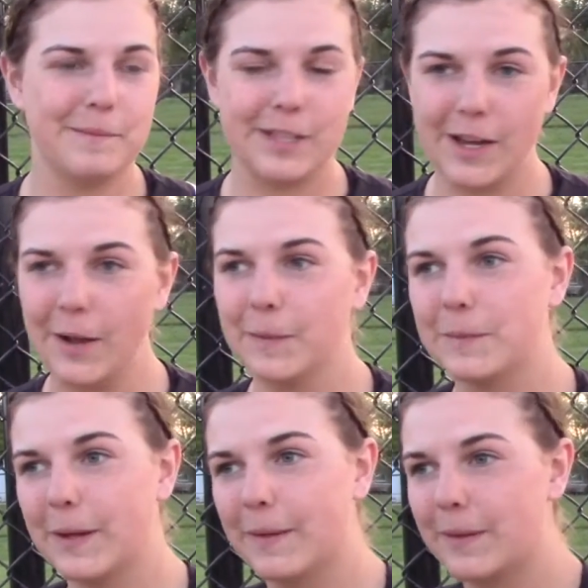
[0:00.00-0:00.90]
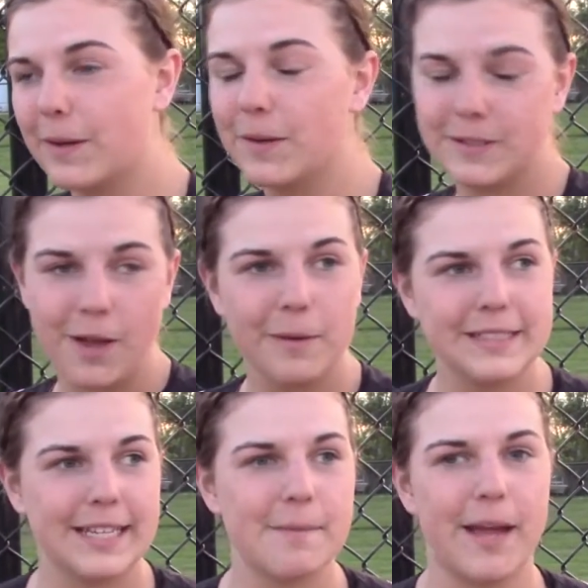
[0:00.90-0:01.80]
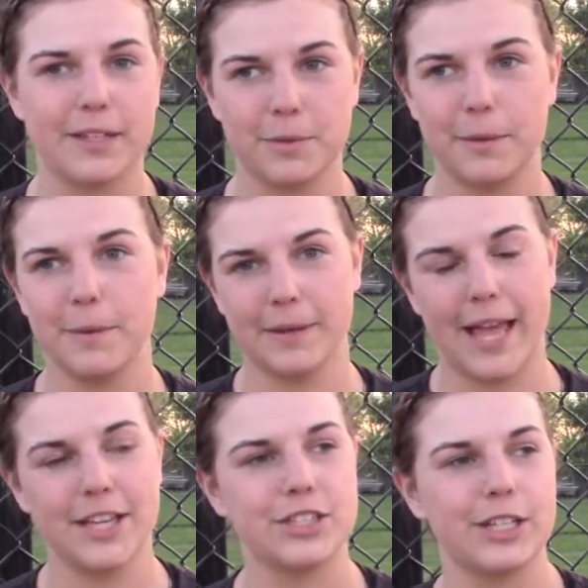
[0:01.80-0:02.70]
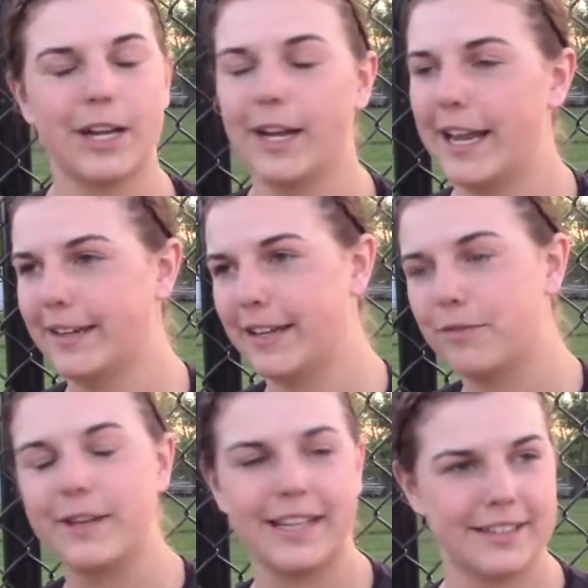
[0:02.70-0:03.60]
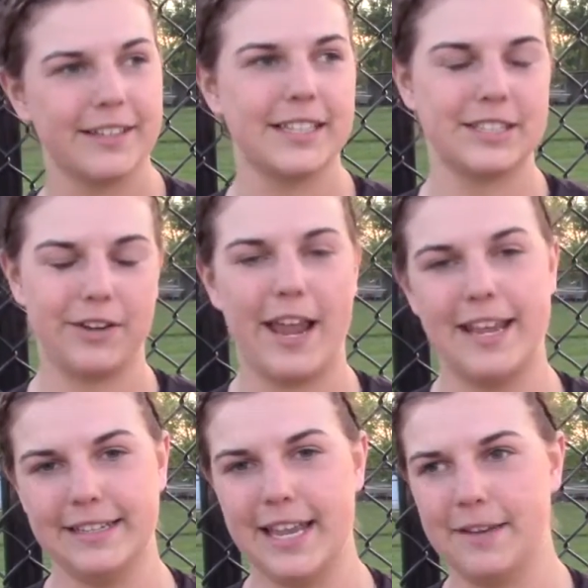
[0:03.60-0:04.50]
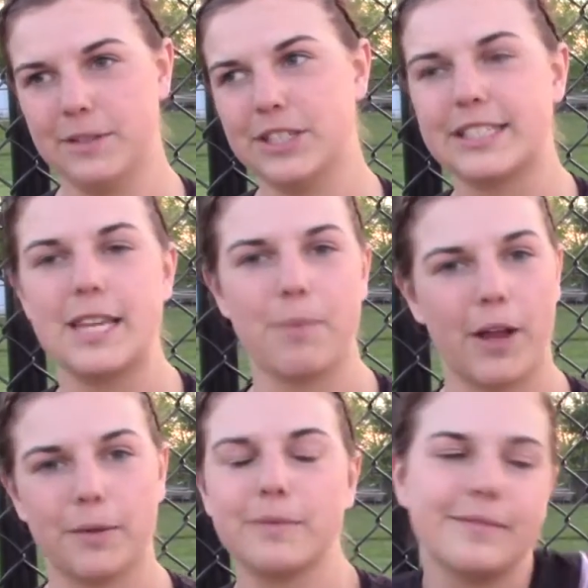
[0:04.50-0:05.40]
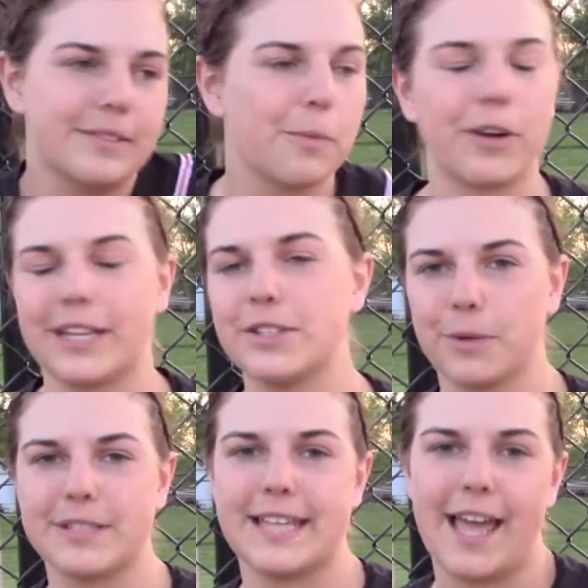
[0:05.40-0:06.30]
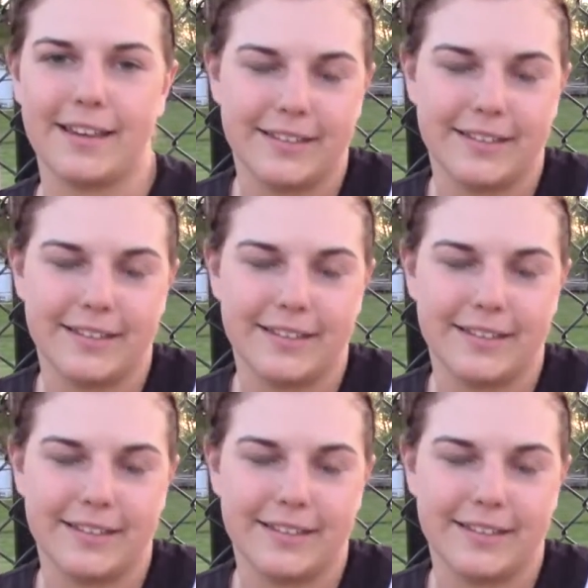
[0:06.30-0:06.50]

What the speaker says: You know, well, a goal is always to get back to where we were last year. And if we get there, that's great. And we just keep on working towards that.